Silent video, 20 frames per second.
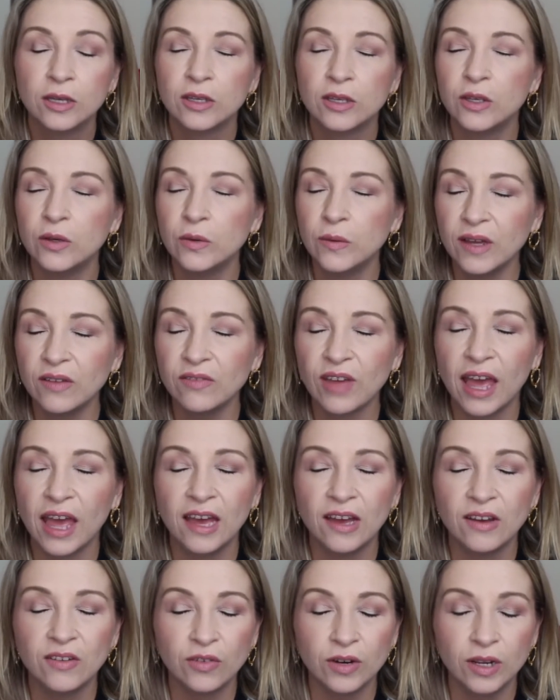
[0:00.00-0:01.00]
You have
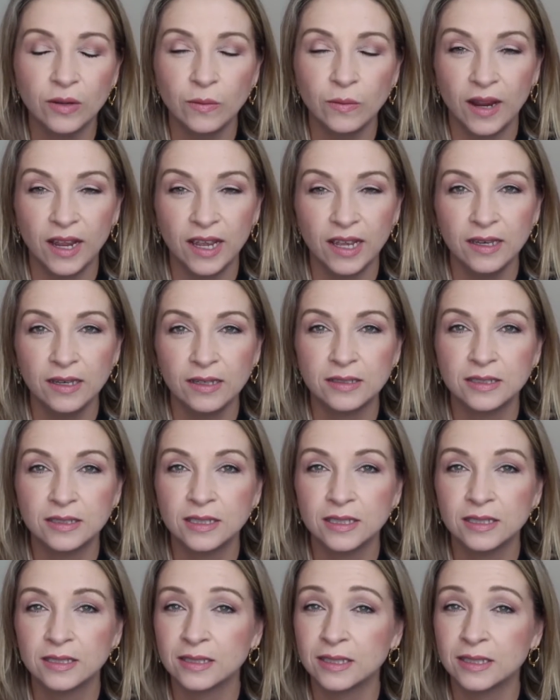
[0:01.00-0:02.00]
every right
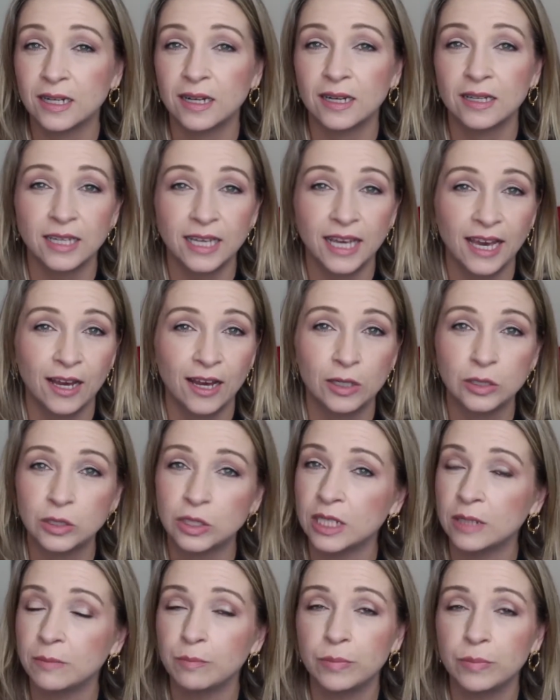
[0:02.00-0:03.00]
to sit on the couch
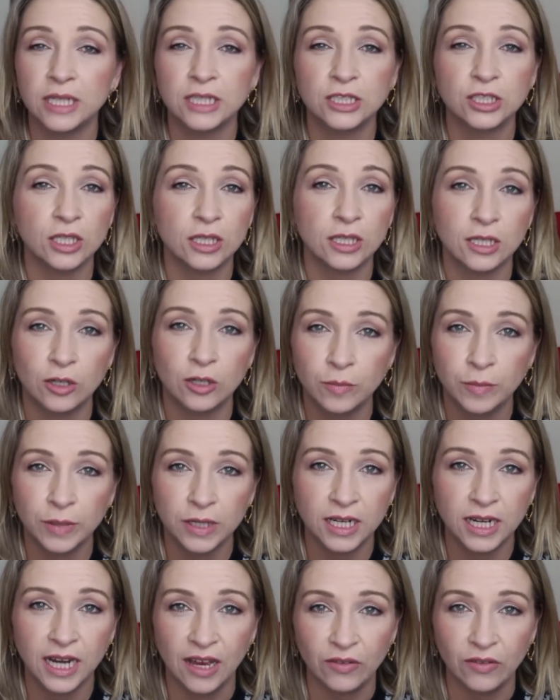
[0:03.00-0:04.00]
and binge a little bit
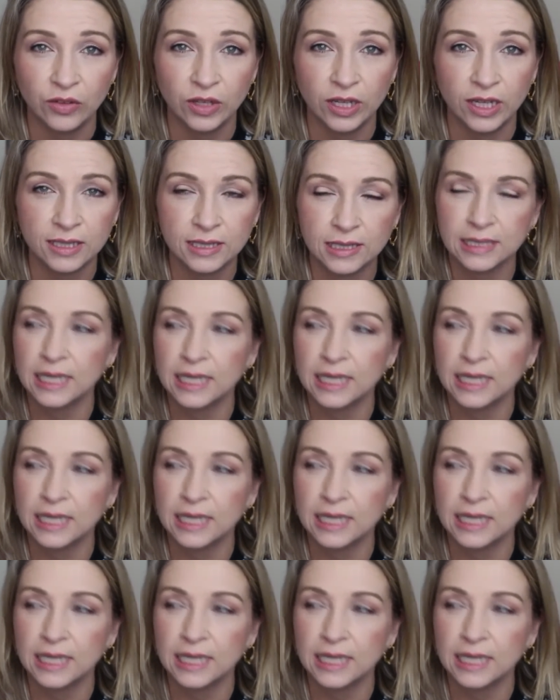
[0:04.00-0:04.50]
of Netflix.